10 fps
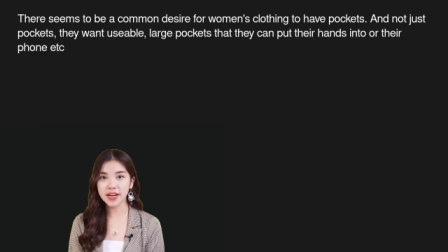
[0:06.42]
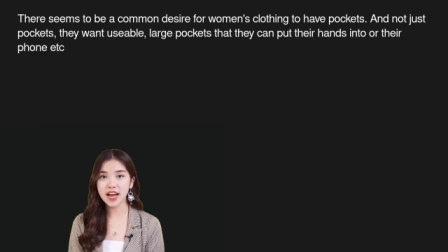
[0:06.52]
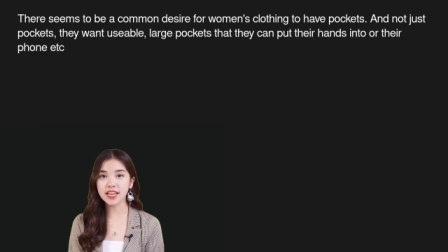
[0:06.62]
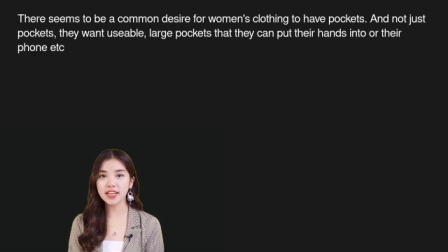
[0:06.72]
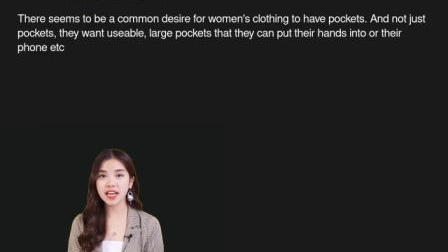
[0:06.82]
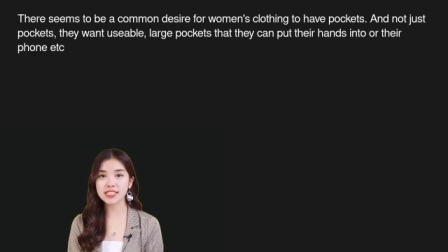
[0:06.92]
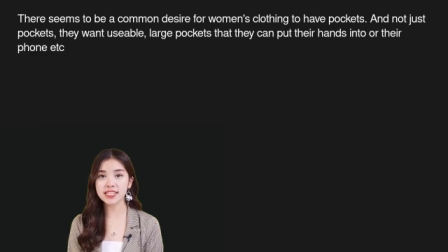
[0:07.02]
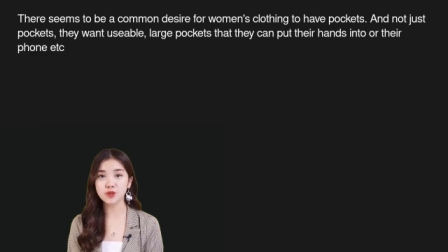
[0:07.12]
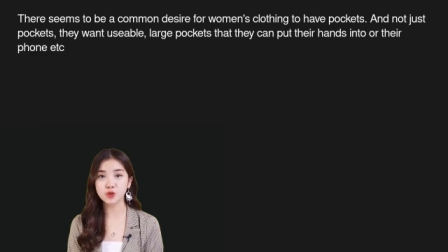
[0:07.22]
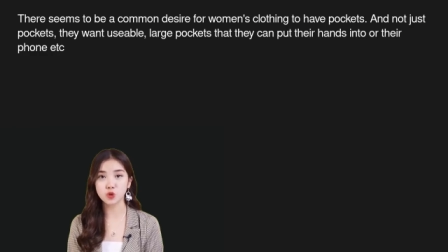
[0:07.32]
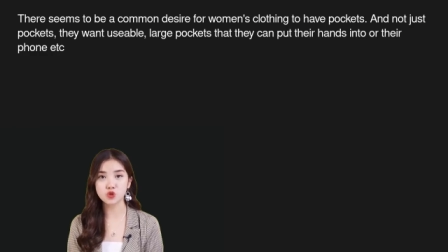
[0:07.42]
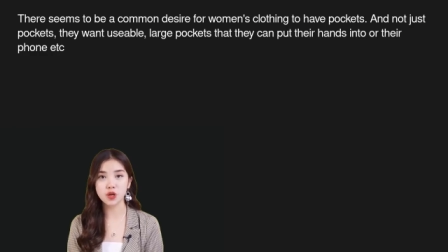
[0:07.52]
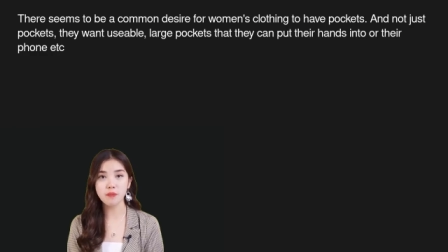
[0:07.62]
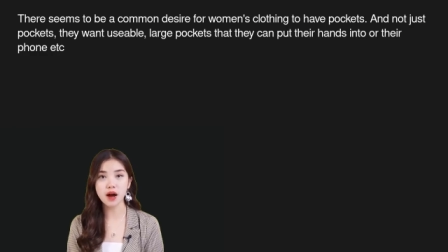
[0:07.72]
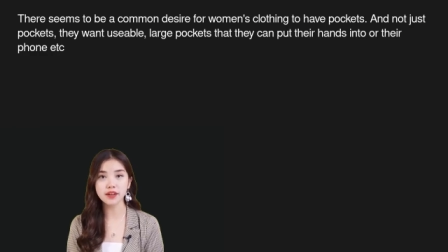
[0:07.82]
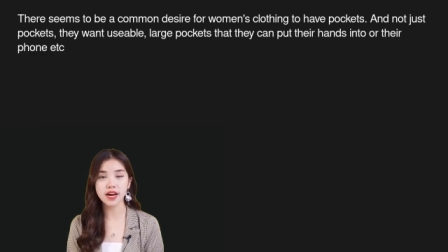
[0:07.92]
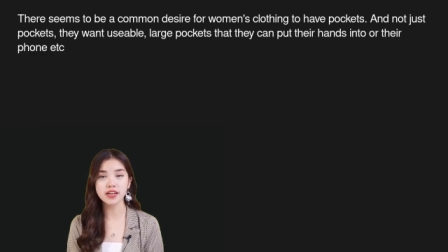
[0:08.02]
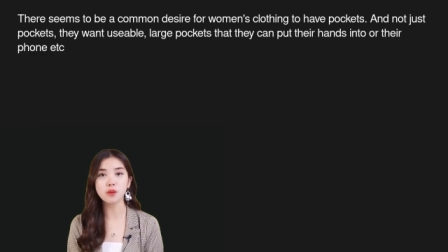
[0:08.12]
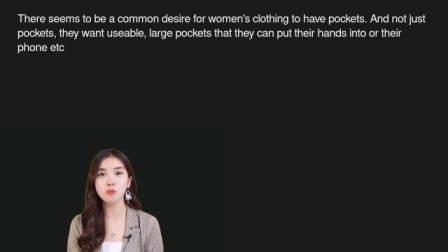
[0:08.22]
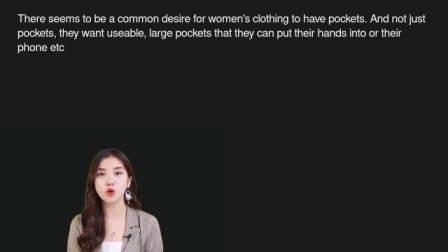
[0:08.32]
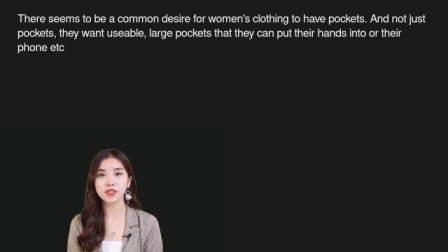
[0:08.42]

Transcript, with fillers: There seems to be a common desire